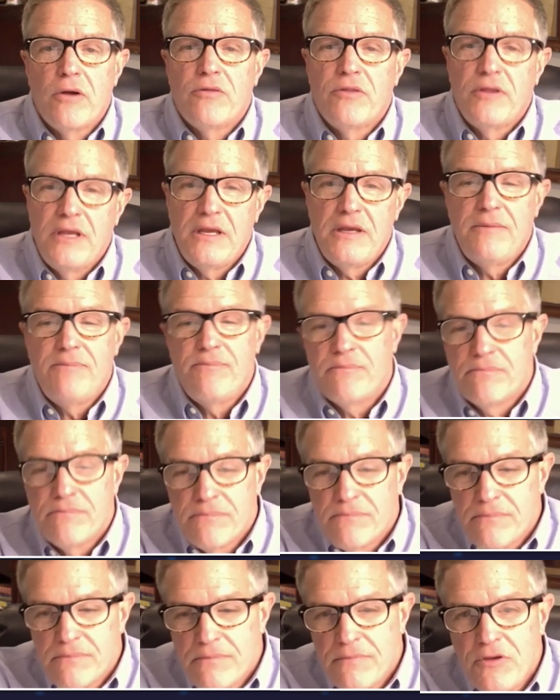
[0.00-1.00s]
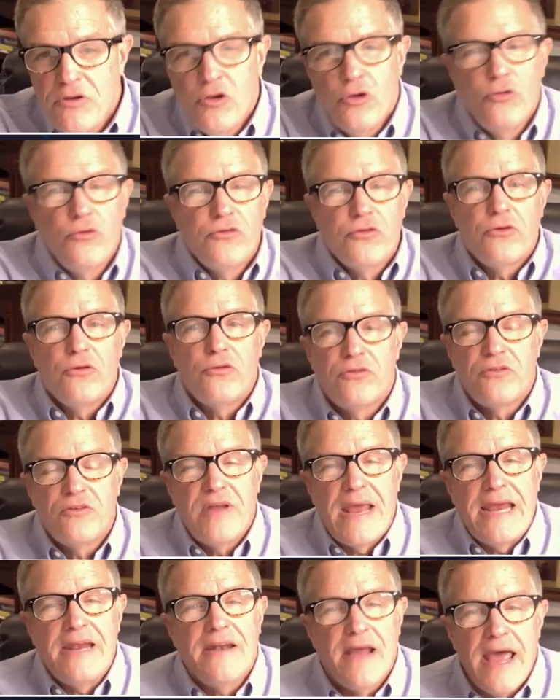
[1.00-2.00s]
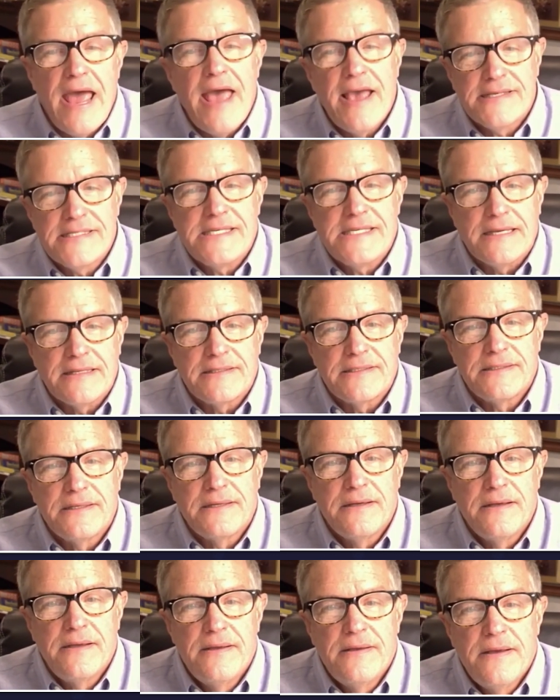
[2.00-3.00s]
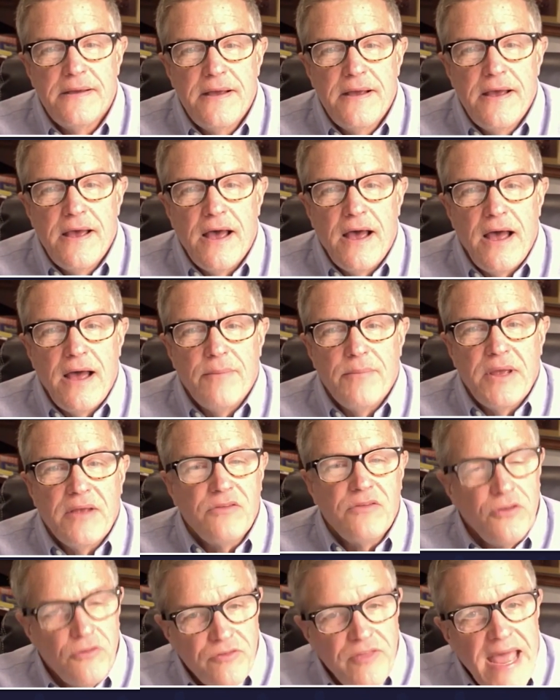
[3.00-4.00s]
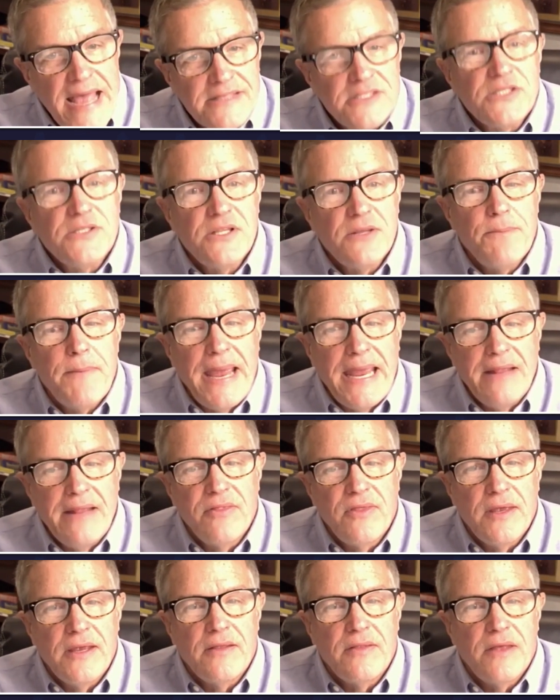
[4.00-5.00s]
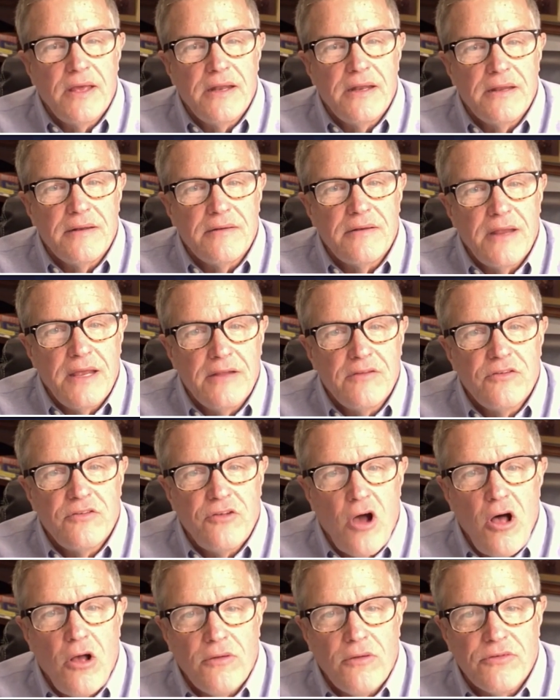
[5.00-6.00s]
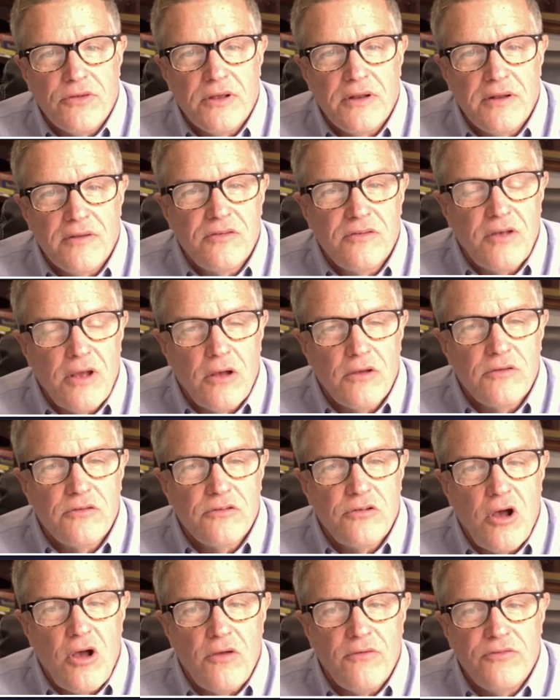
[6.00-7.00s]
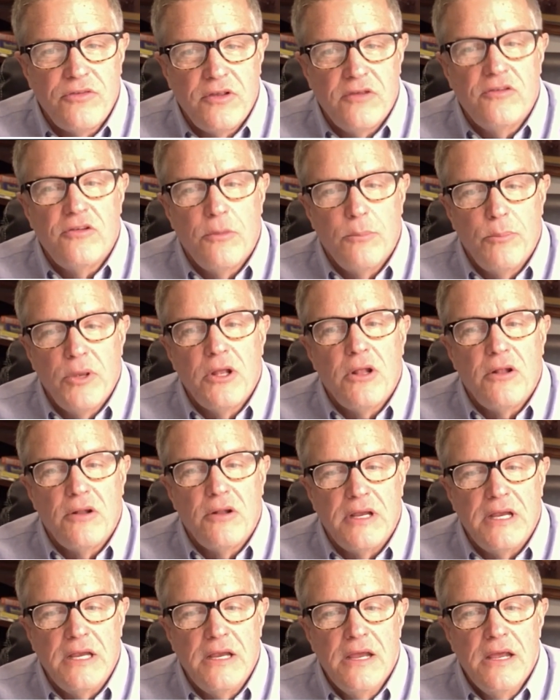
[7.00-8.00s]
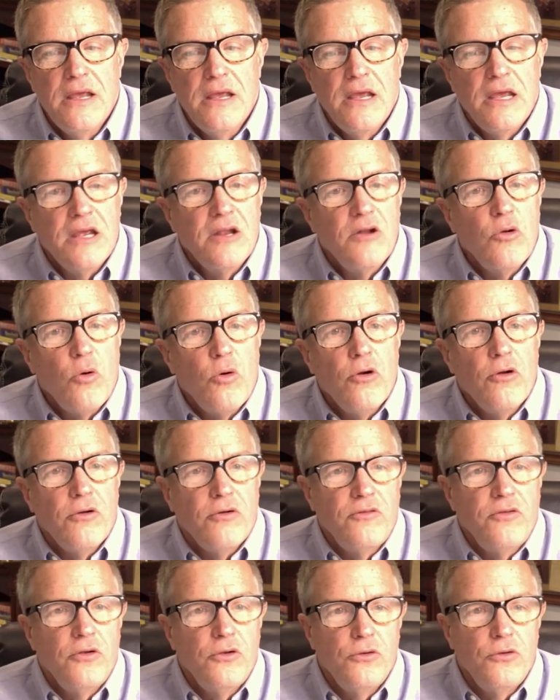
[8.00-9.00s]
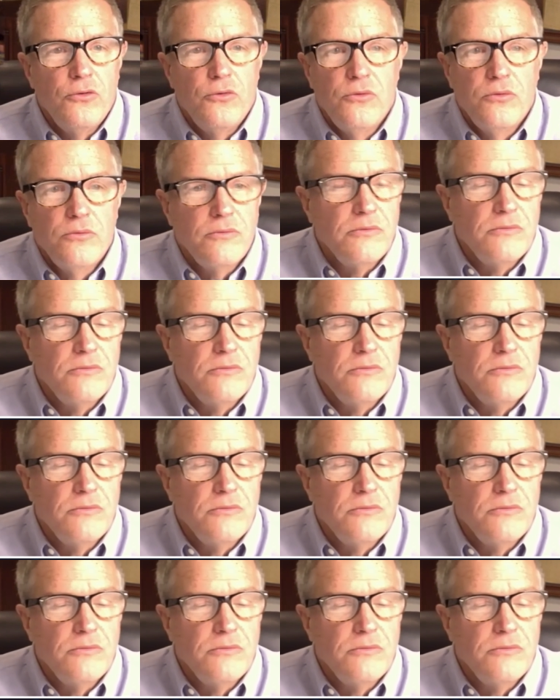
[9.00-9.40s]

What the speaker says: the user's data exits. And so that's the main thing that it solves. It solves this ability in order to